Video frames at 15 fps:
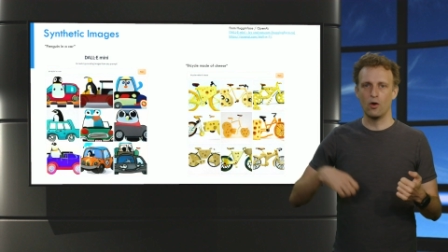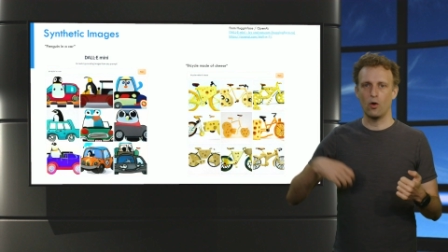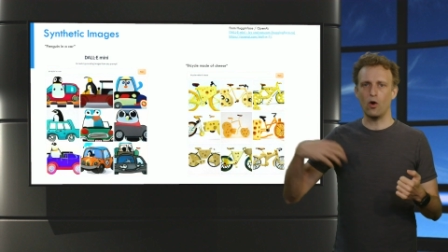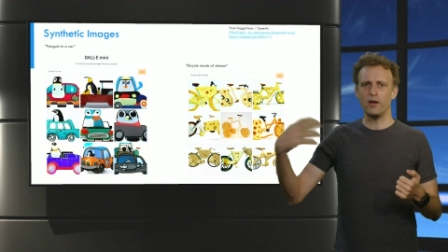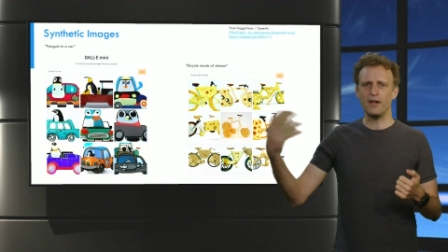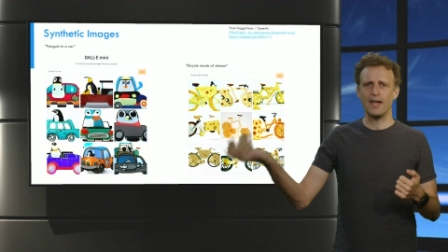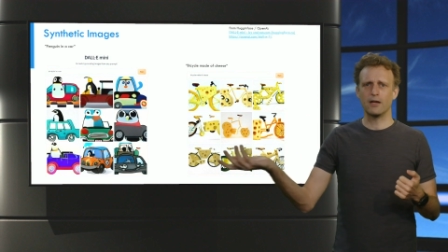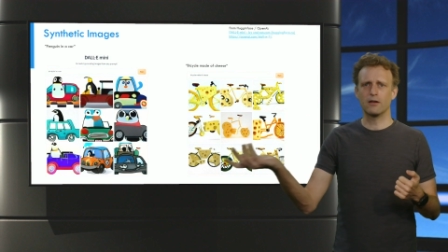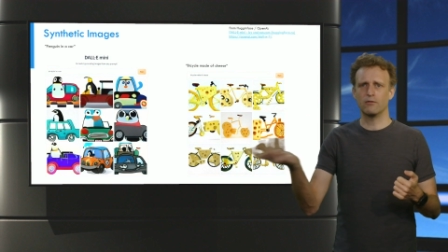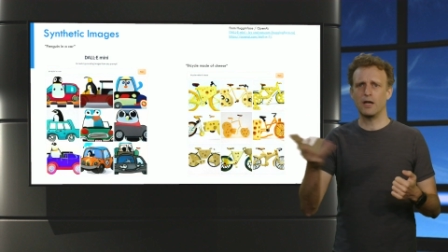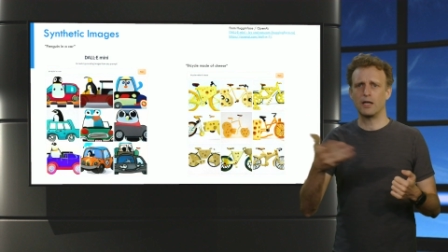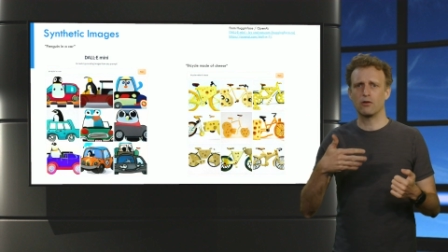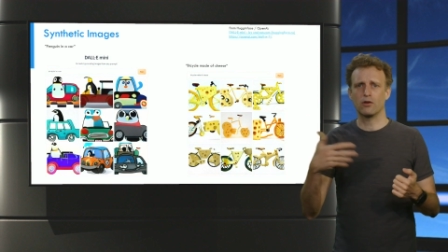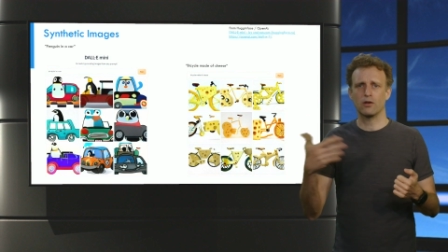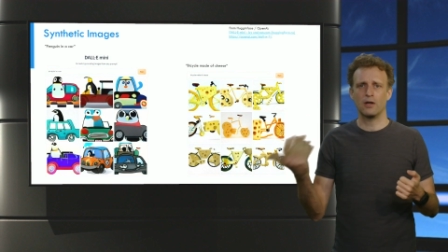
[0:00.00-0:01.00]
or
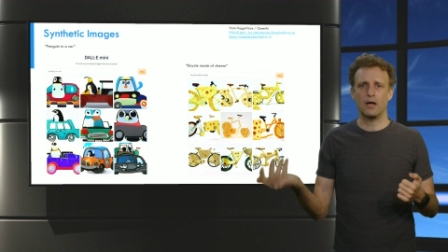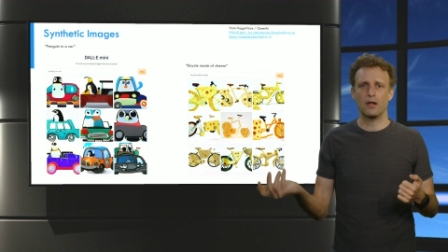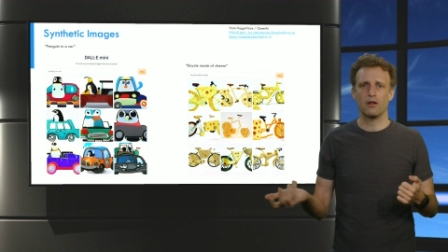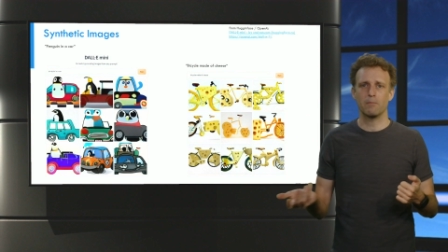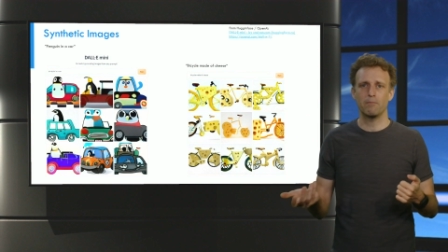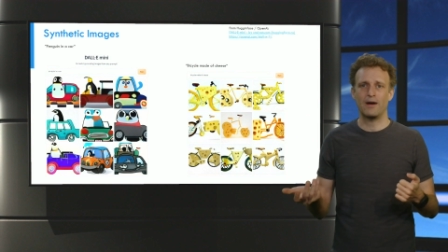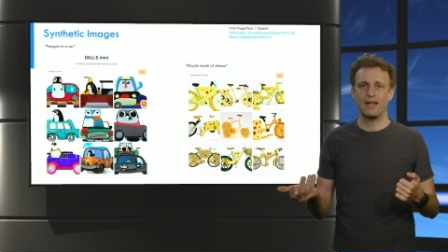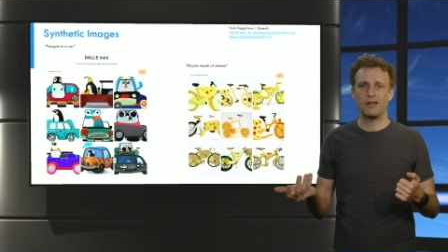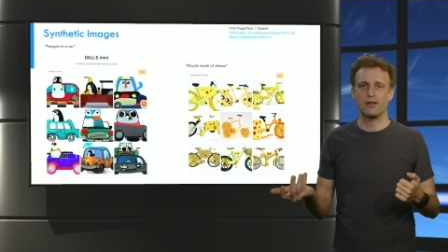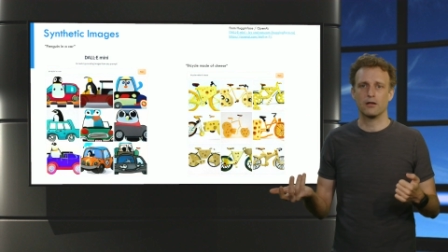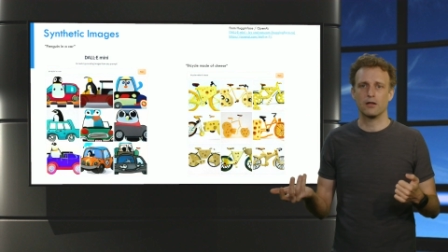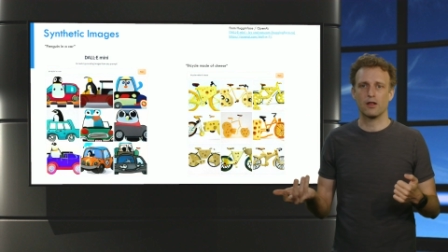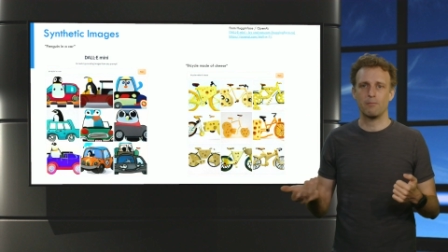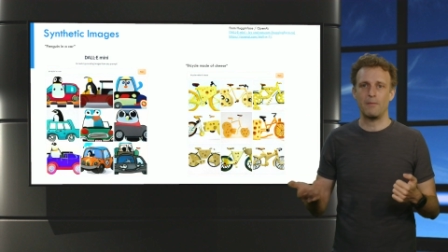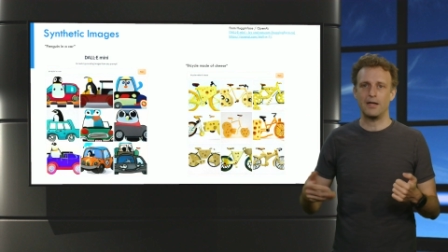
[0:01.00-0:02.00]
recognizing
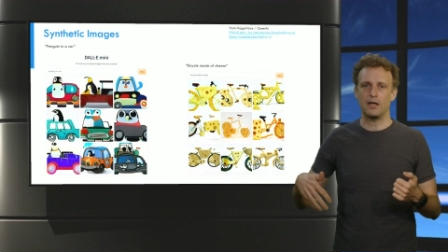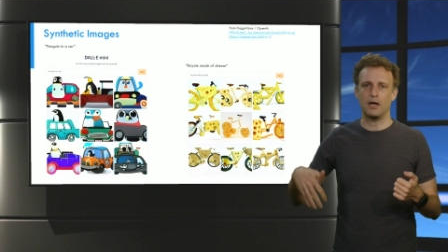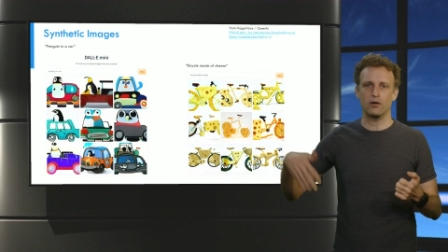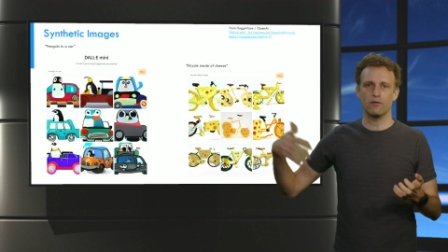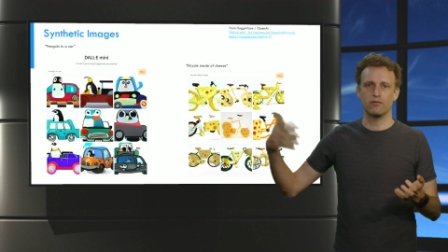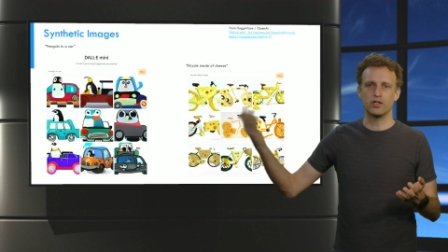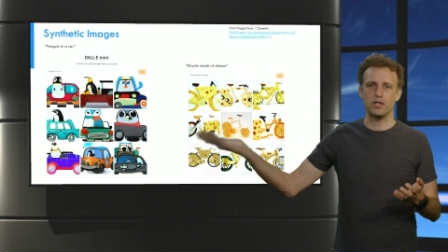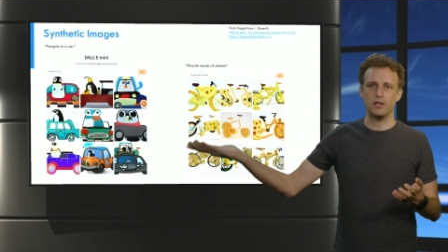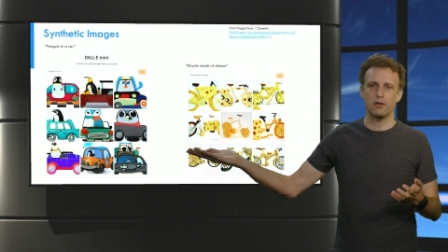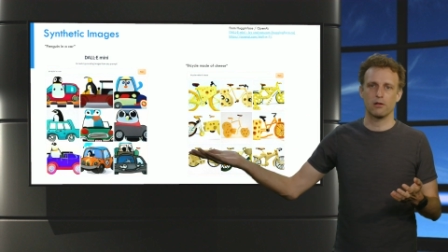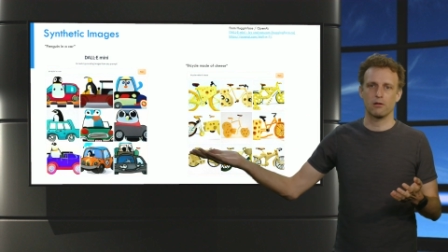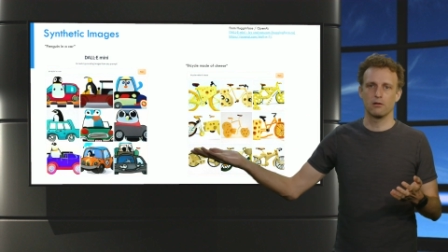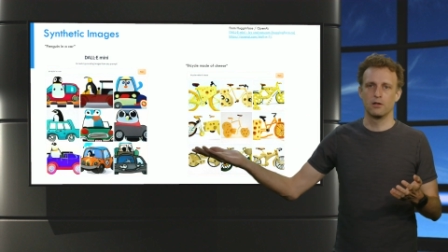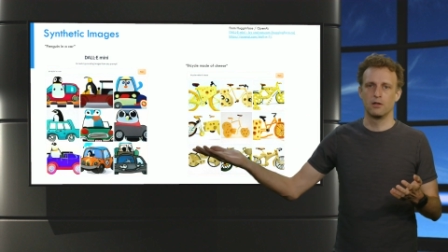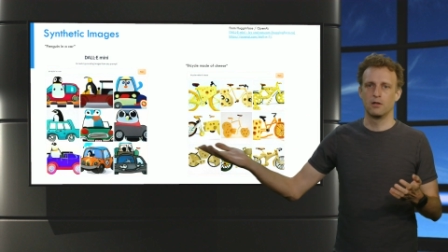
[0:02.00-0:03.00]
bicycles made out of
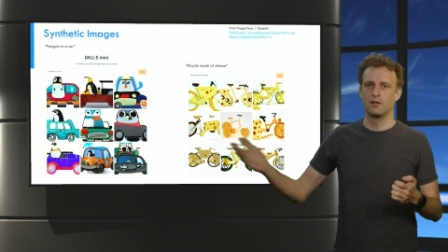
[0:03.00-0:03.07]
cheese.